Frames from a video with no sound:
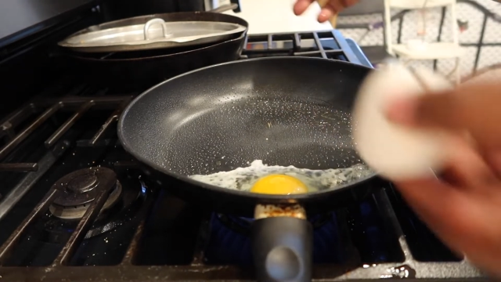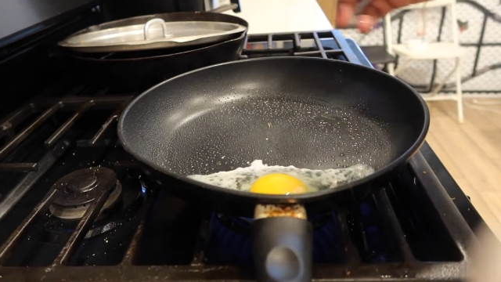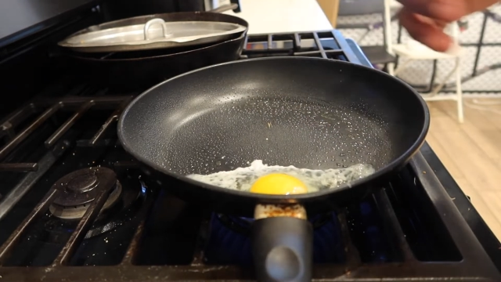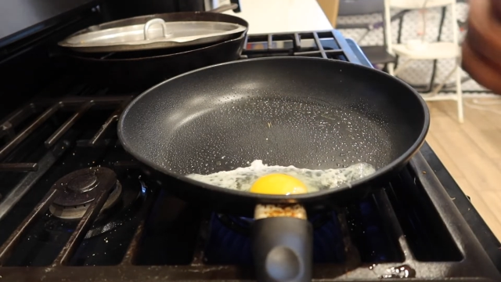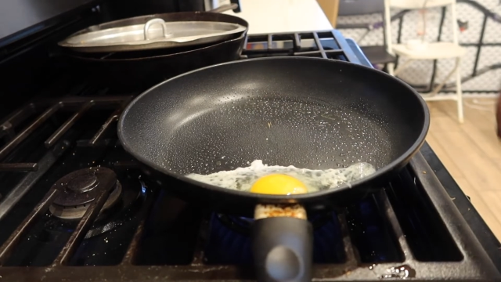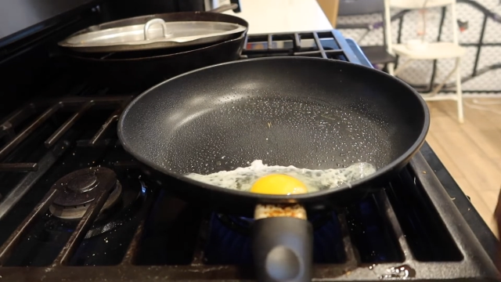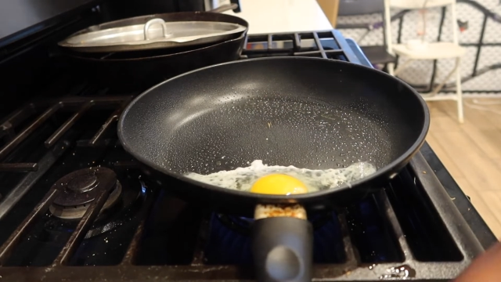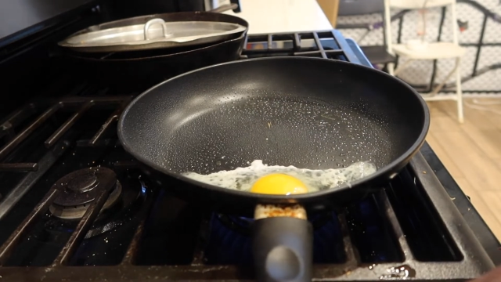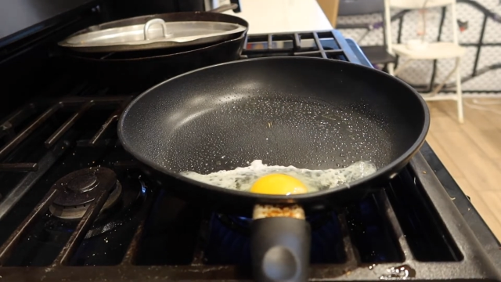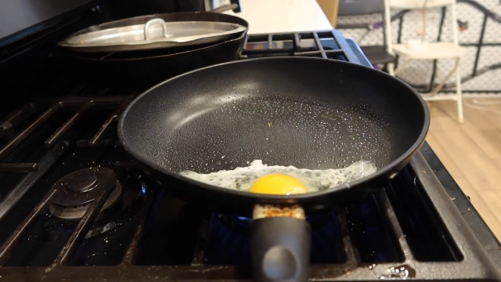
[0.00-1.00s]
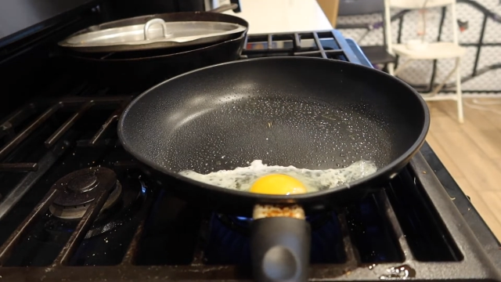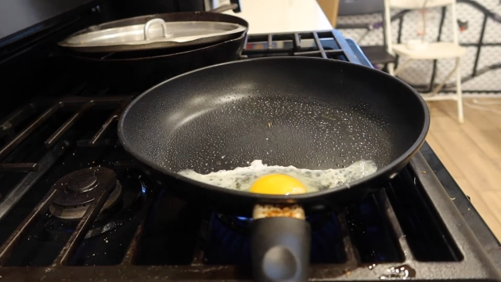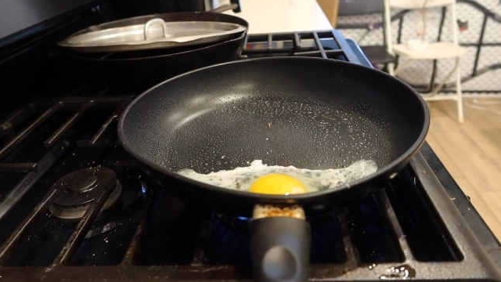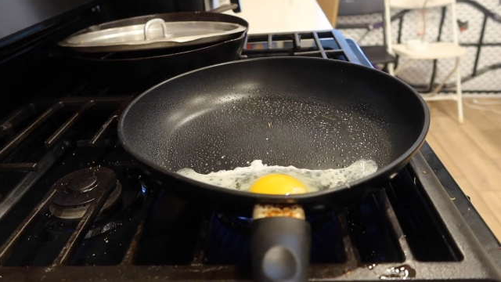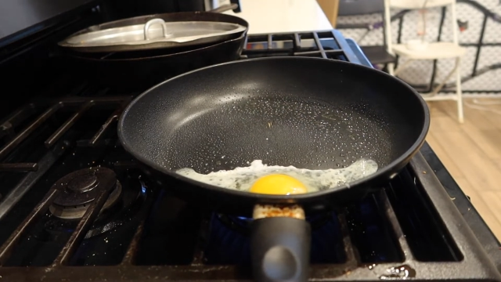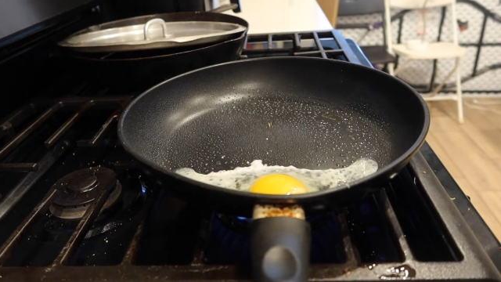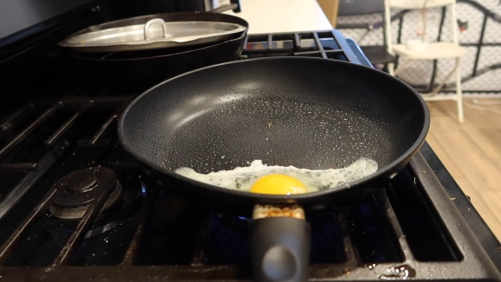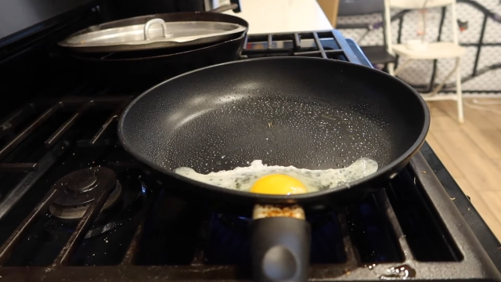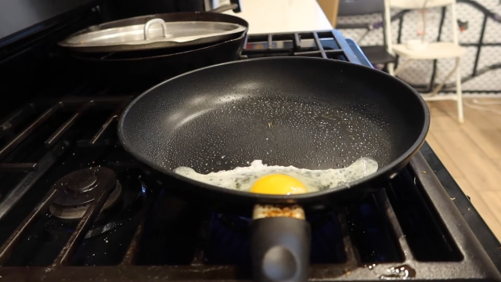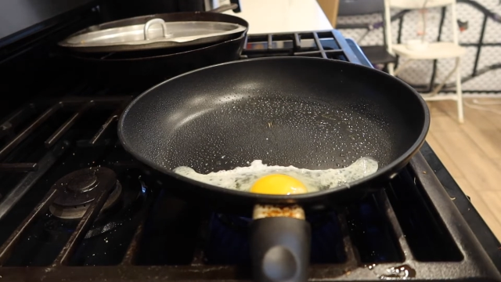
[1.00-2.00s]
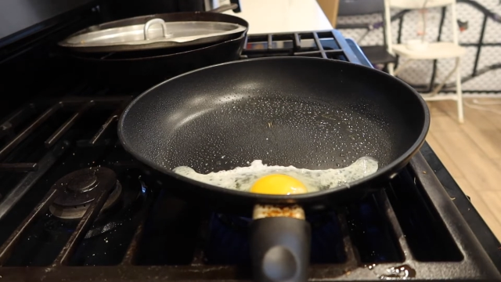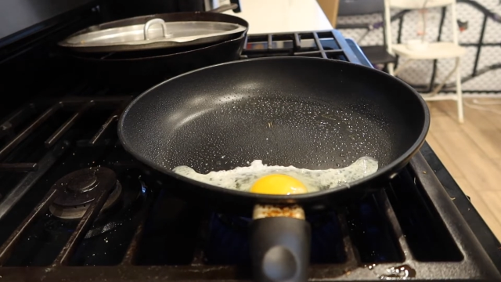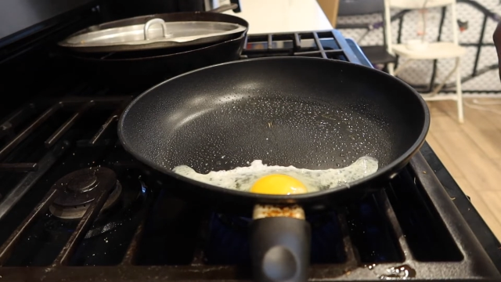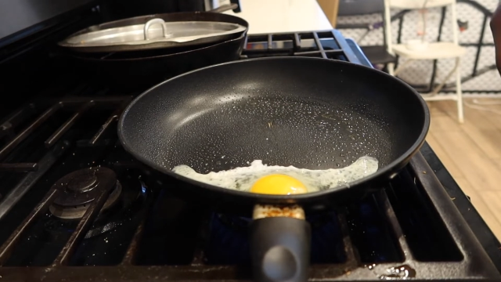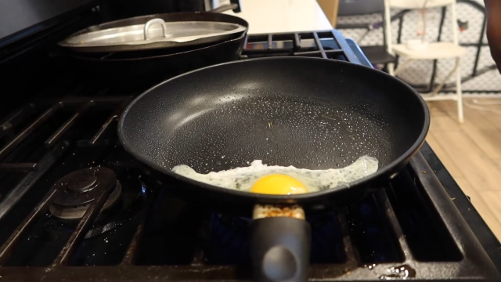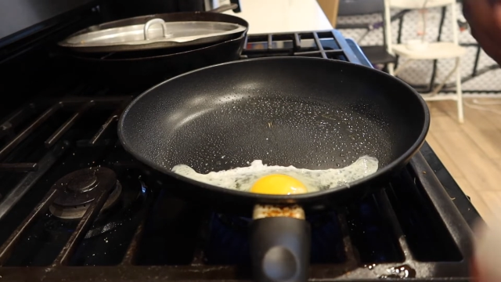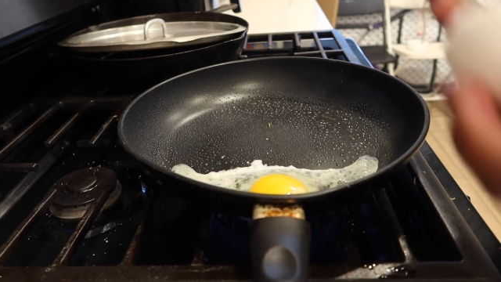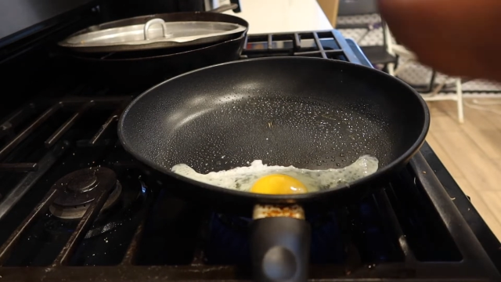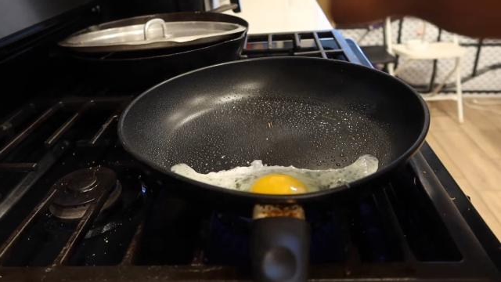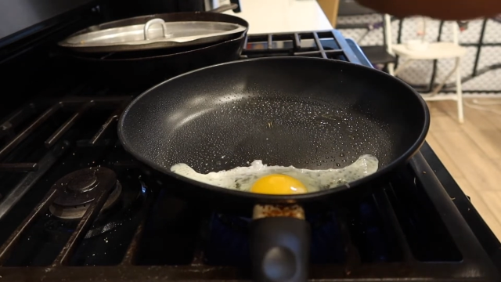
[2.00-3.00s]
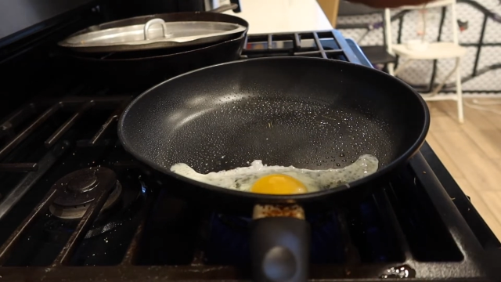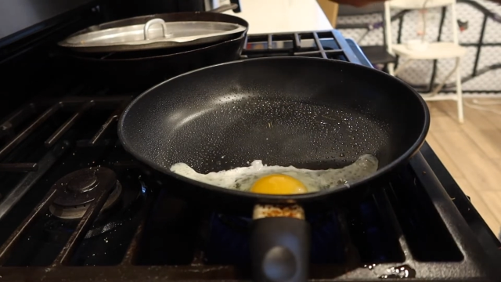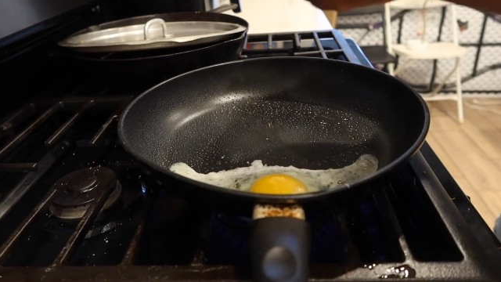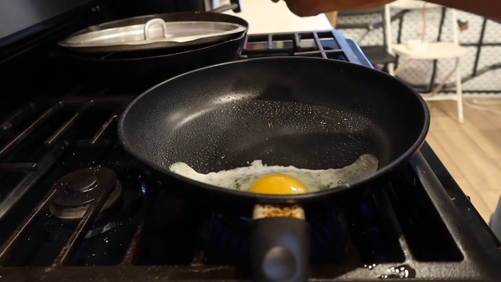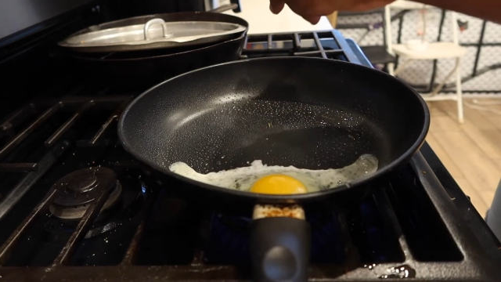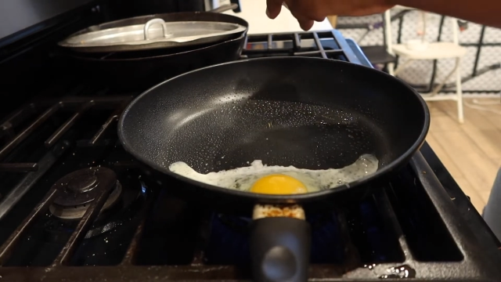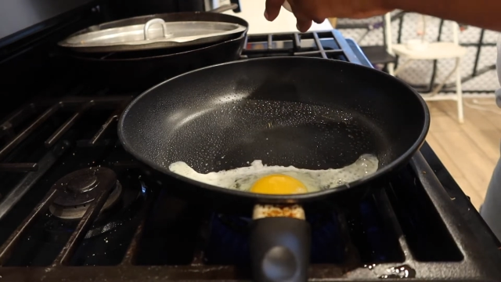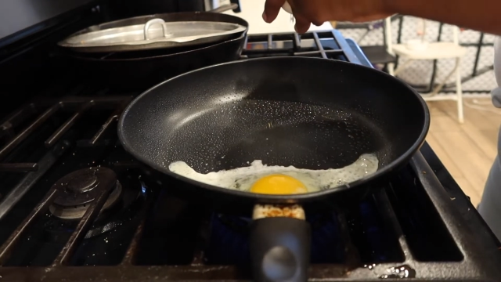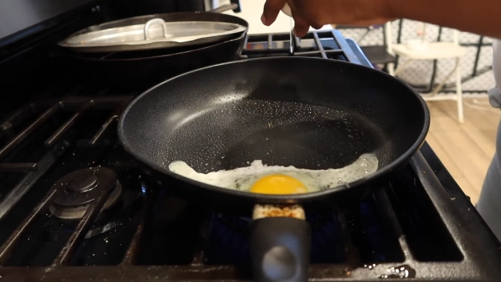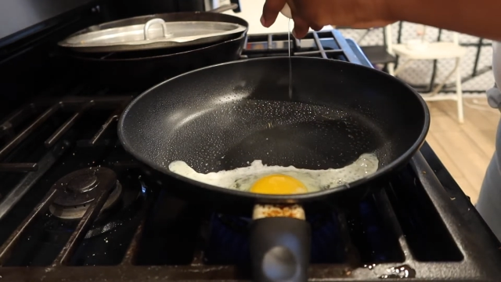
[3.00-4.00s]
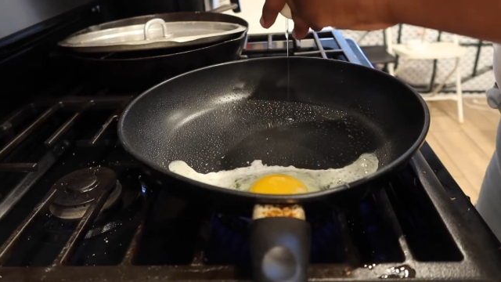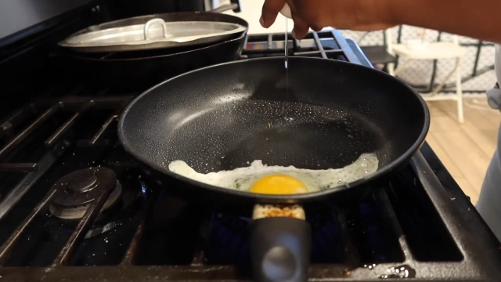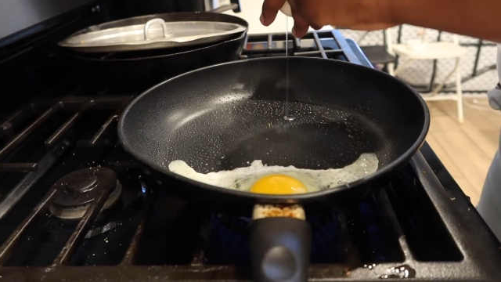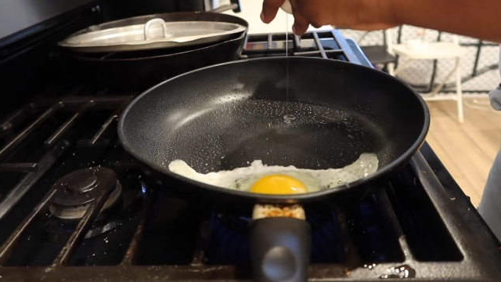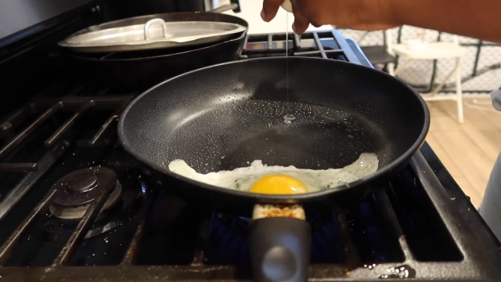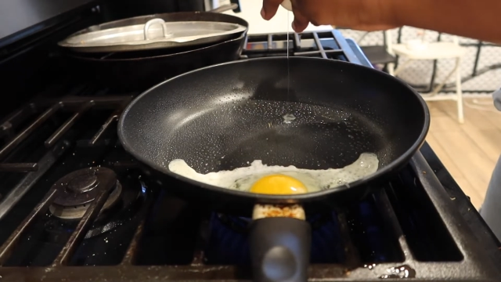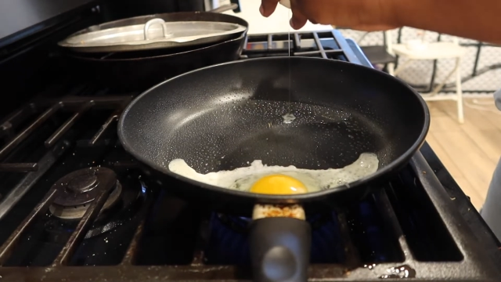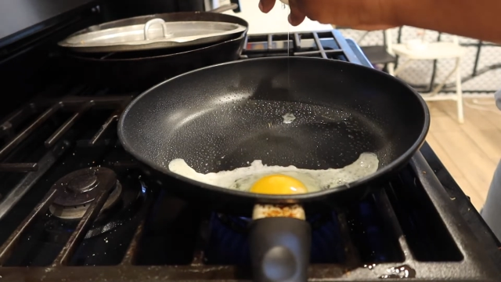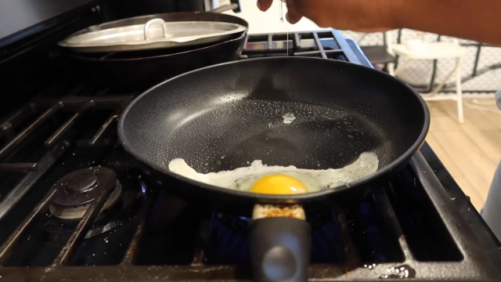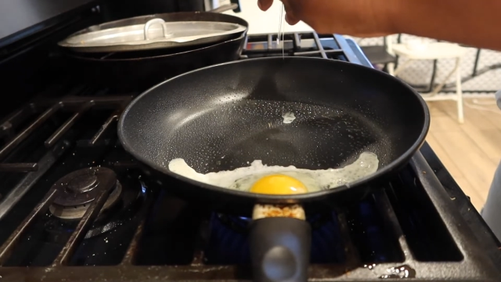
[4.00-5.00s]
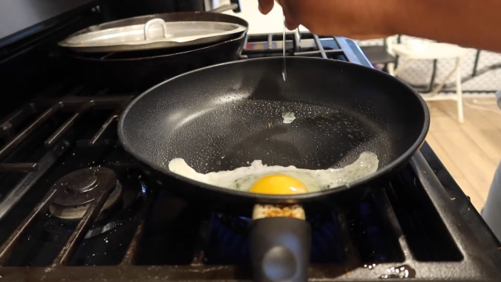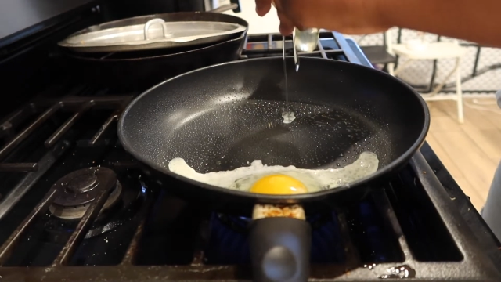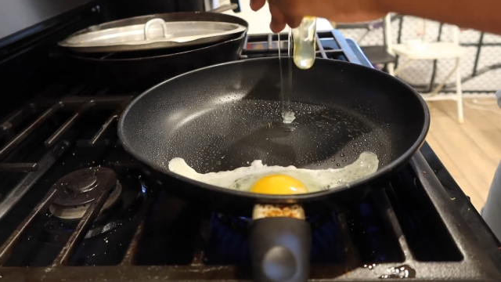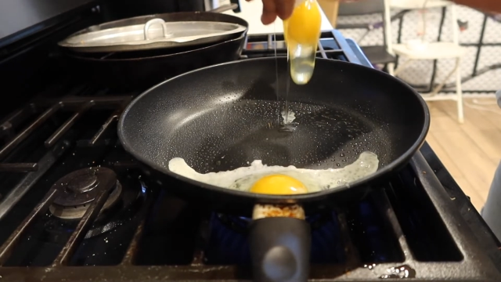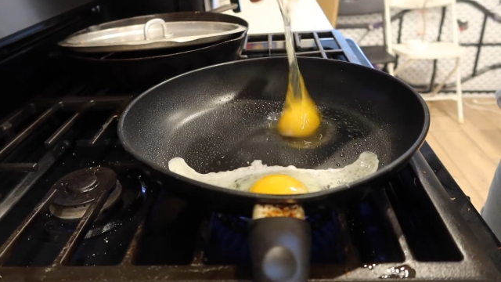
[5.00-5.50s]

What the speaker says: No face is visible, so there are no lips to read.